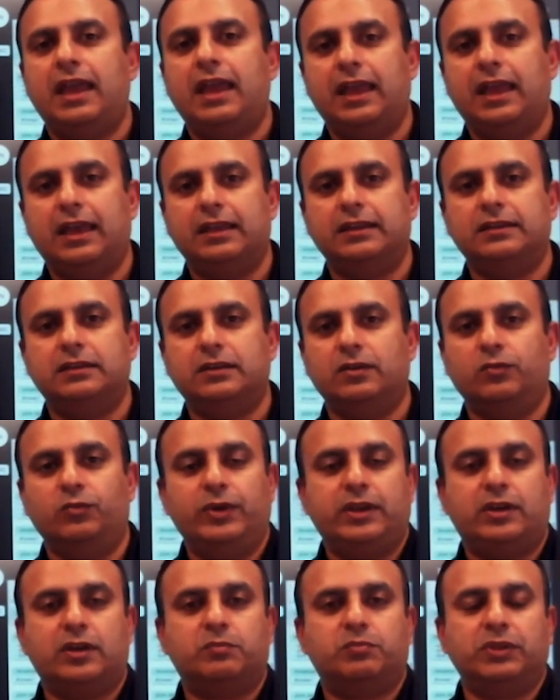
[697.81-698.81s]
and
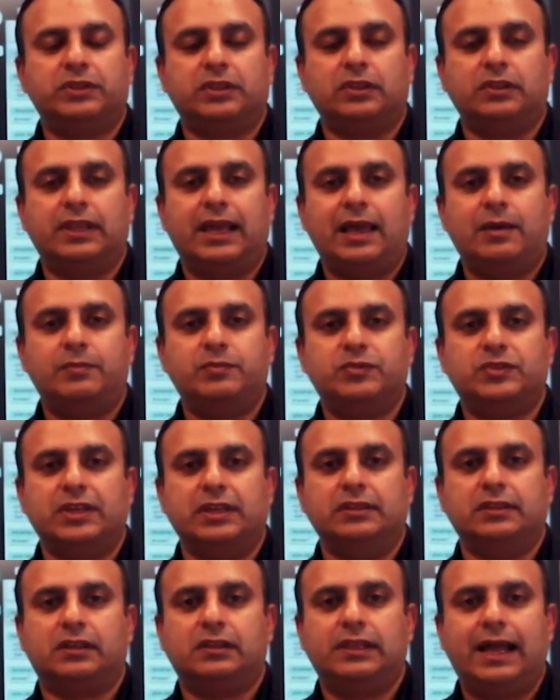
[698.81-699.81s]
we could put the labs
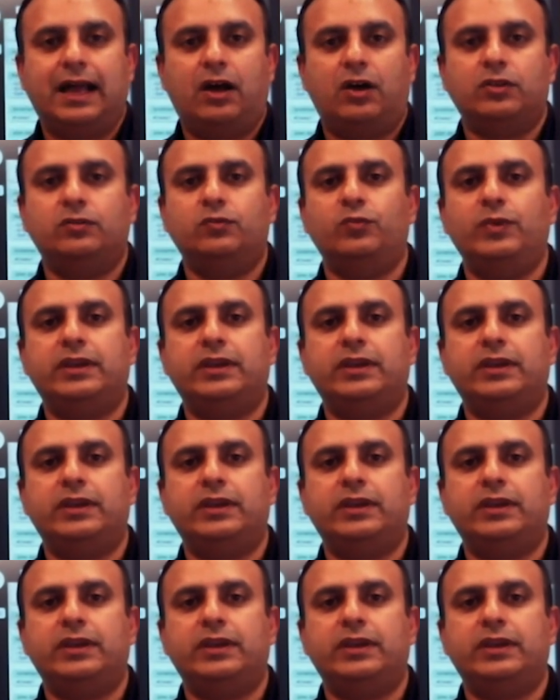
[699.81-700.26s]
in the cloud.